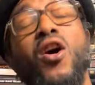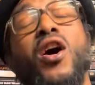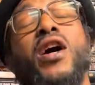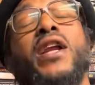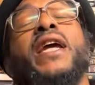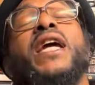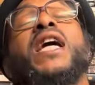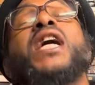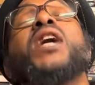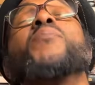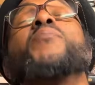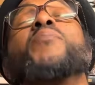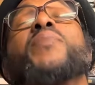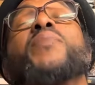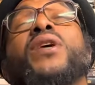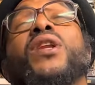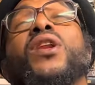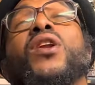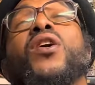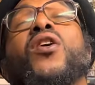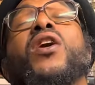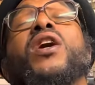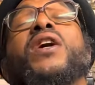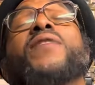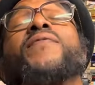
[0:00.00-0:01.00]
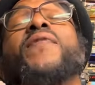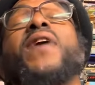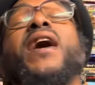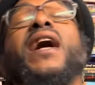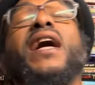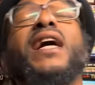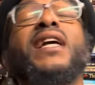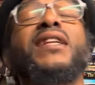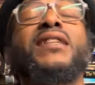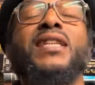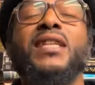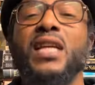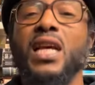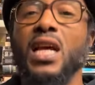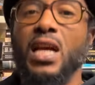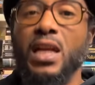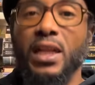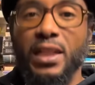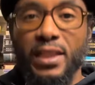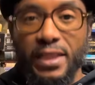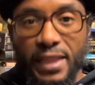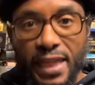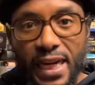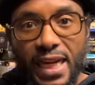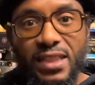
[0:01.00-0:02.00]
help me, Lord. If I could just,
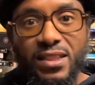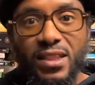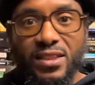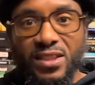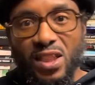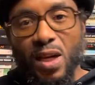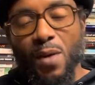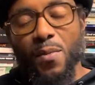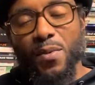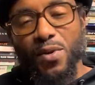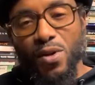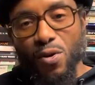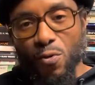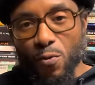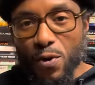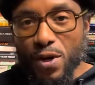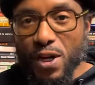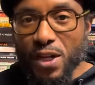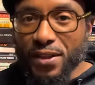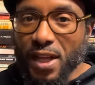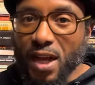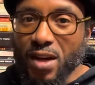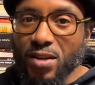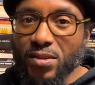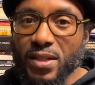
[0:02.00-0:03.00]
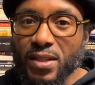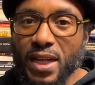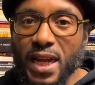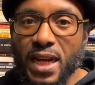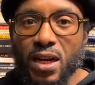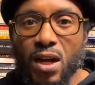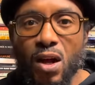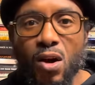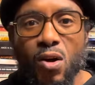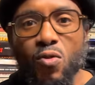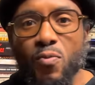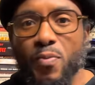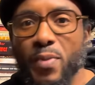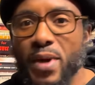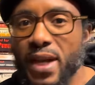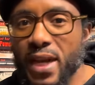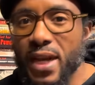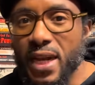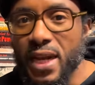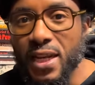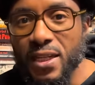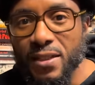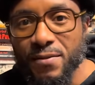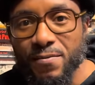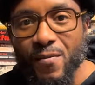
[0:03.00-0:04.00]
these are some of the real thoughts, like, oh
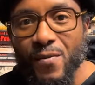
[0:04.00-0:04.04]
man,